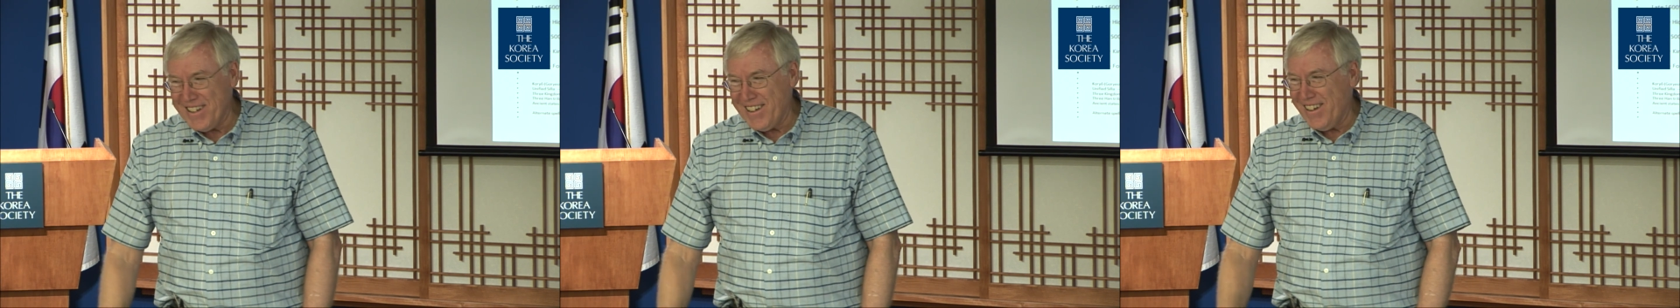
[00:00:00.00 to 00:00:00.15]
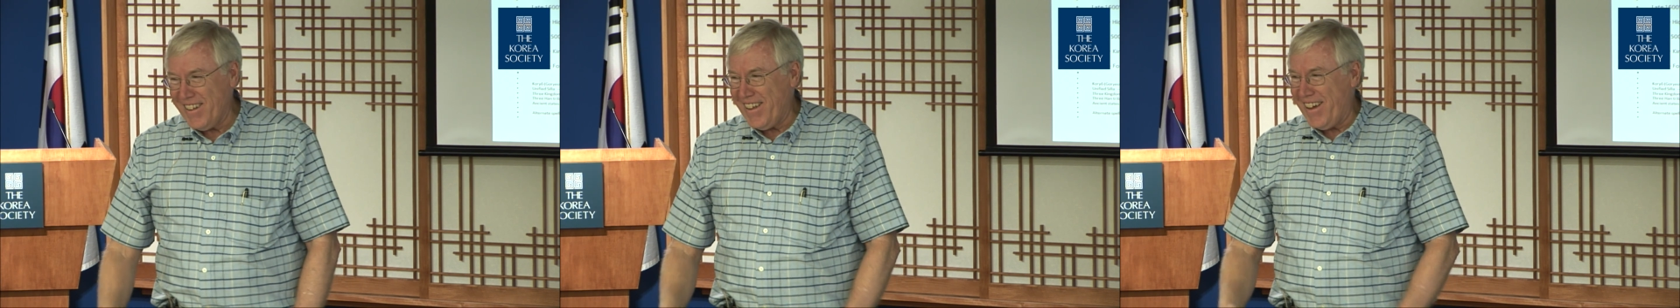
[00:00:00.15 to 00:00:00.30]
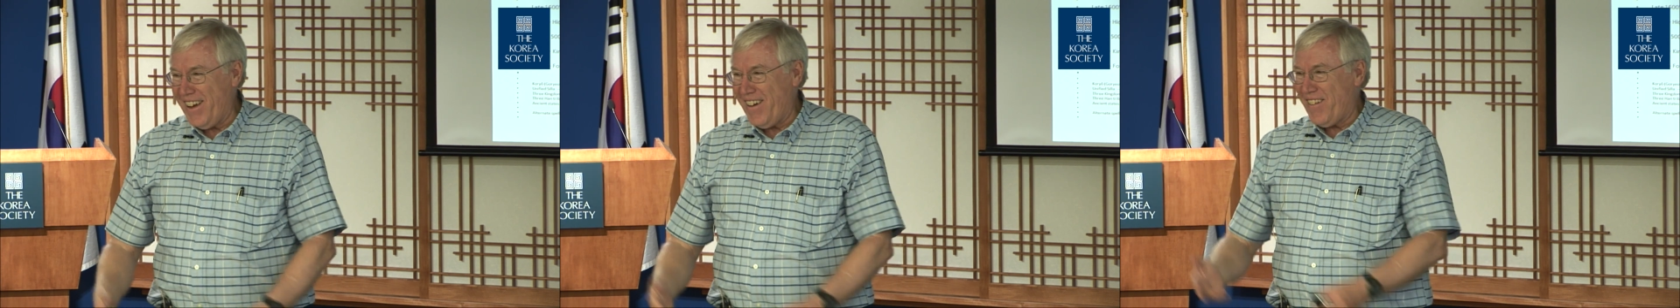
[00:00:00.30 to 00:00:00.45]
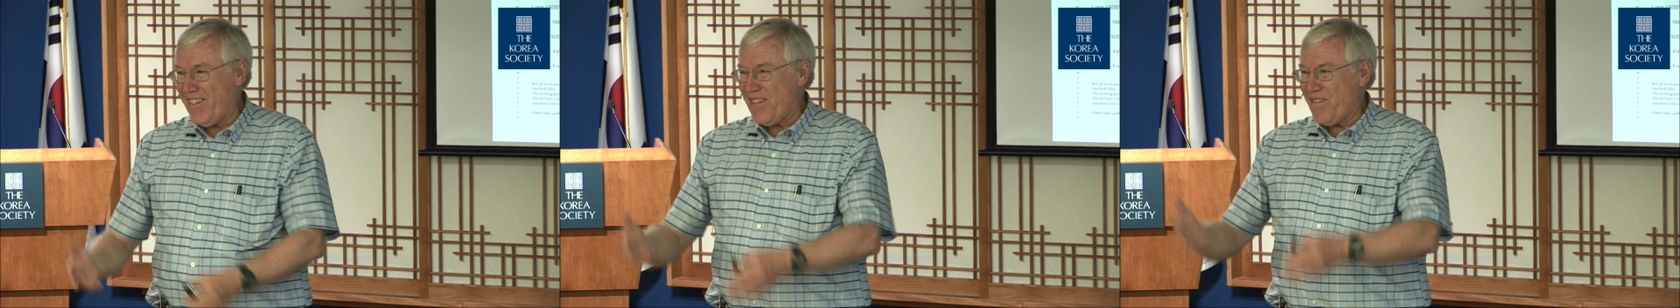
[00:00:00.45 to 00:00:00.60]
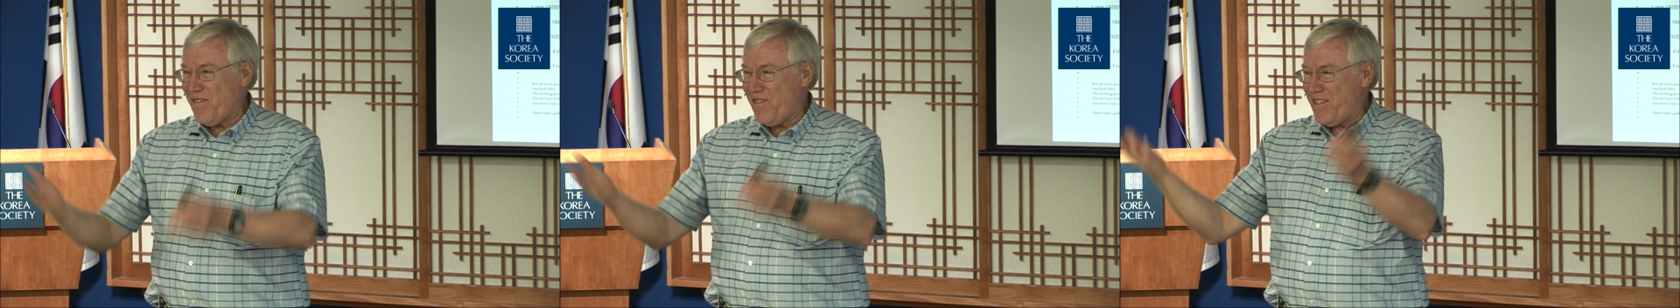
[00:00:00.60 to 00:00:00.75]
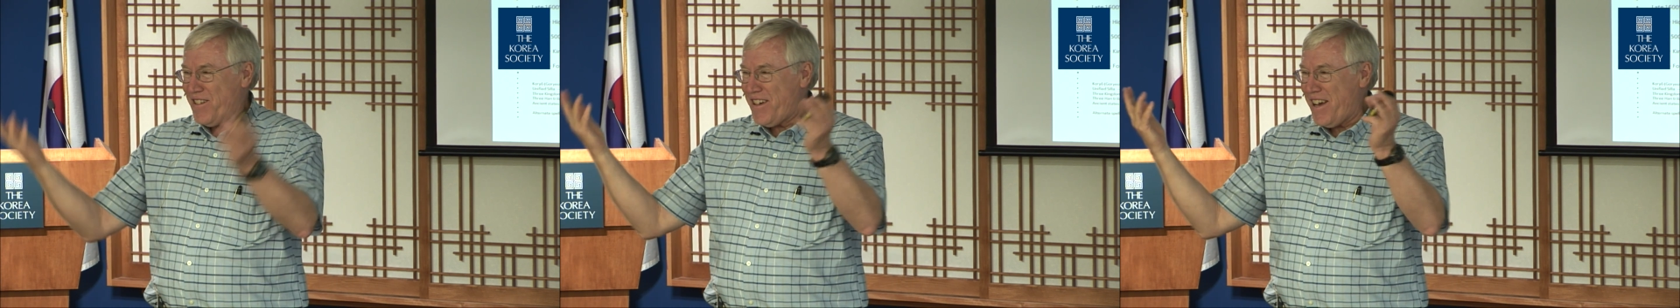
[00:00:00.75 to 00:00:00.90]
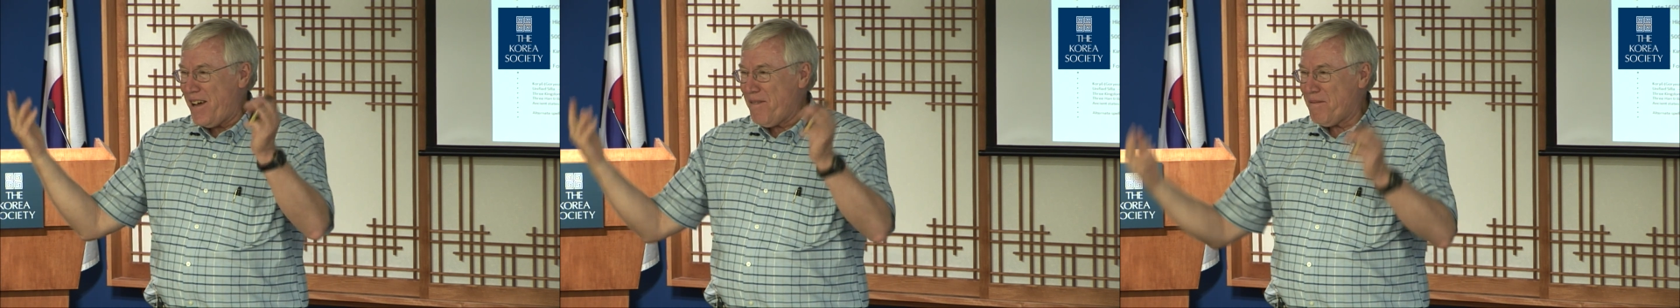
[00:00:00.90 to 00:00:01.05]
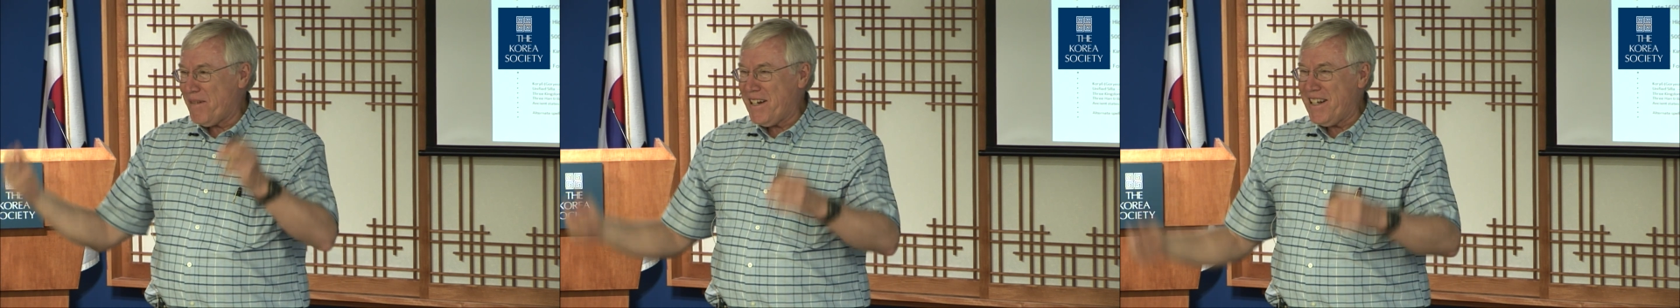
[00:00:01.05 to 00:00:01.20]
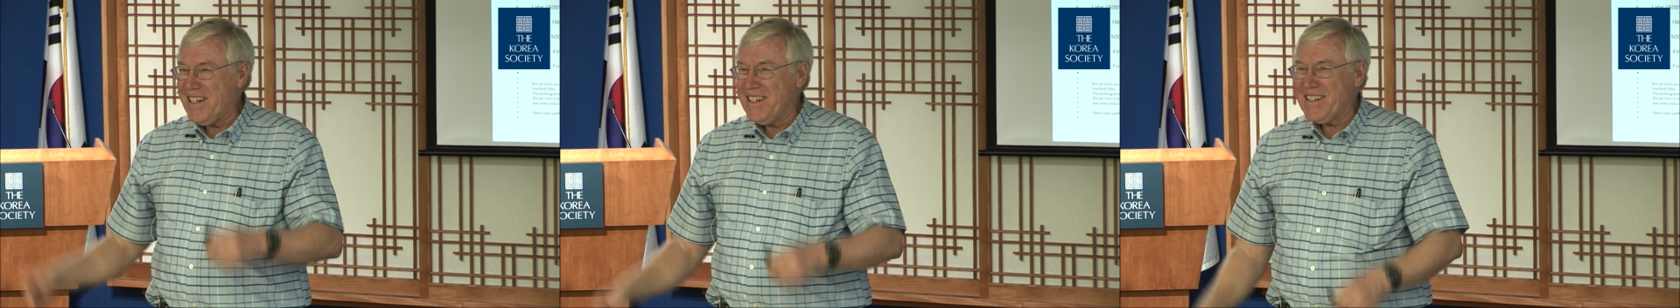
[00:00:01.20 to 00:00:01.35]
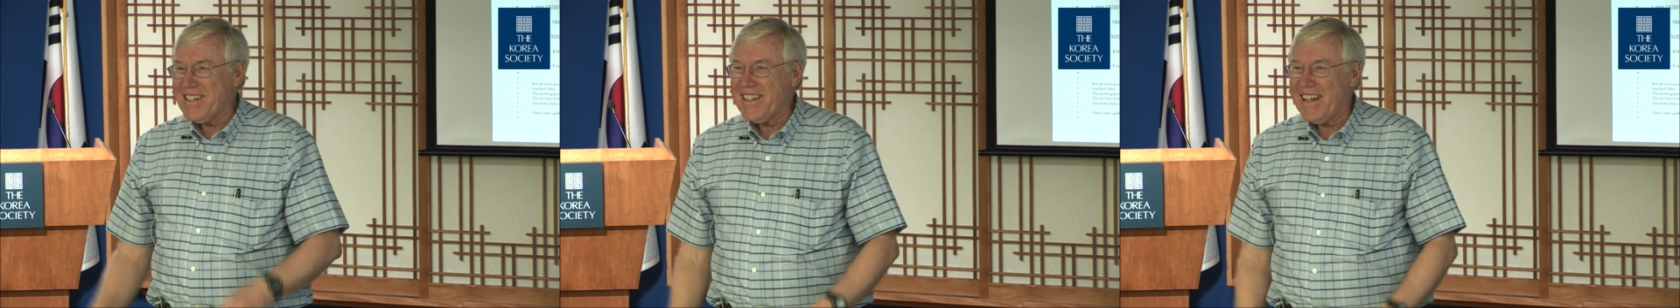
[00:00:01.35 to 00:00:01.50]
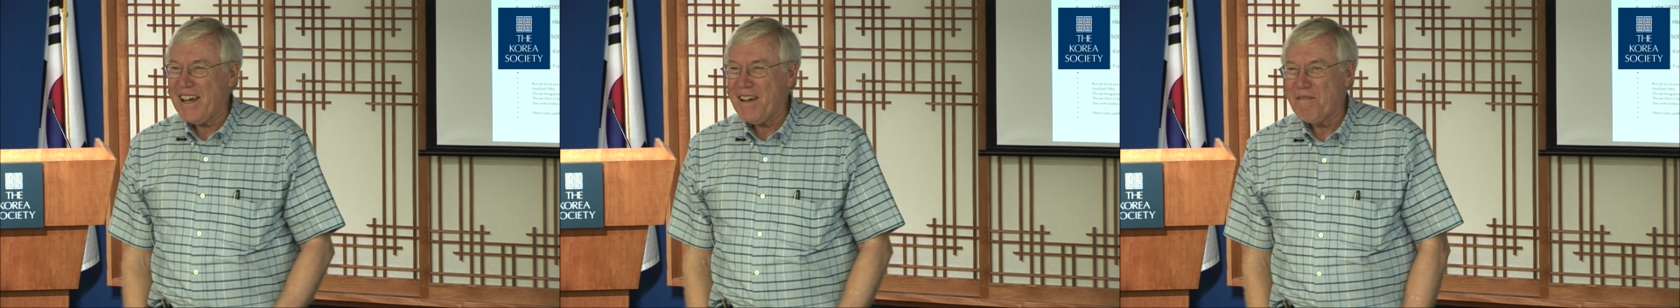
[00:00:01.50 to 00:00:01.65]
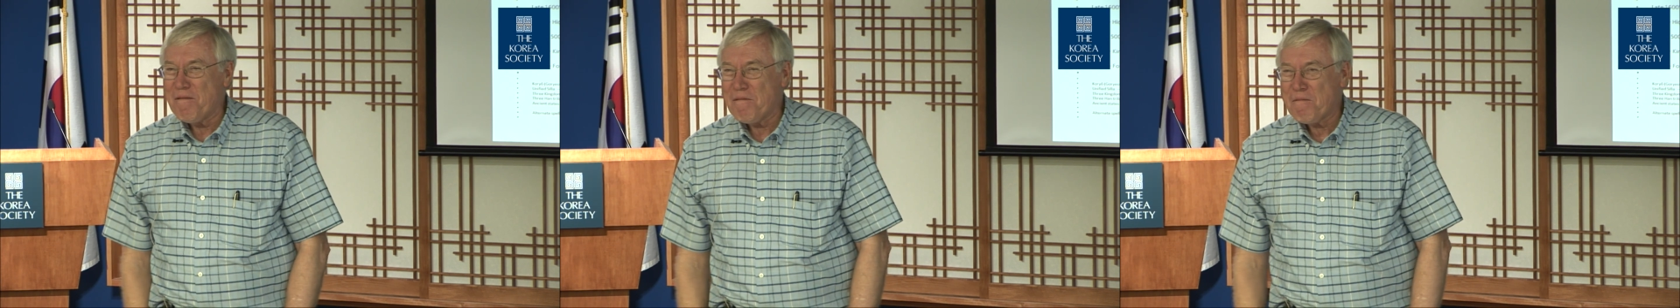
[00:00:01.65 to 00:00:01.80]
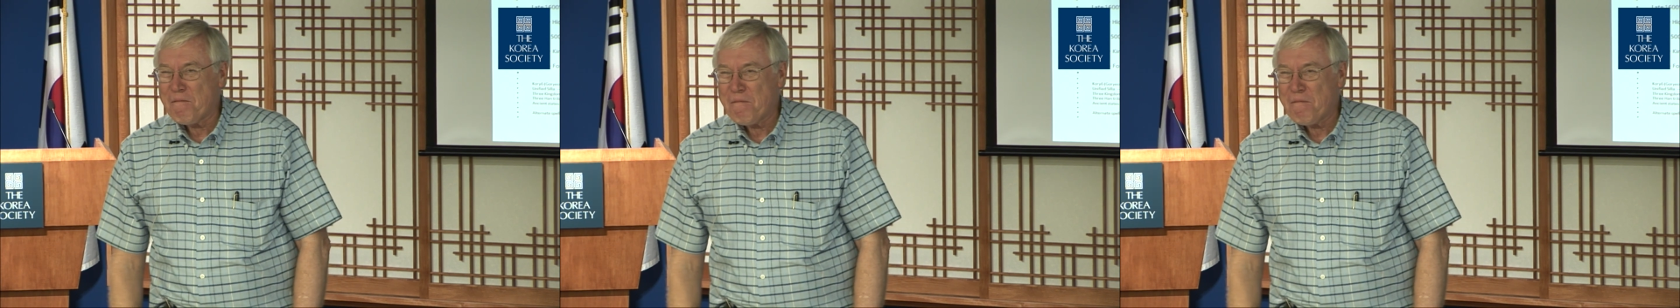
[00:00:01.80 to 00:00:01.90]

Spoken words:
they have a Japanese name.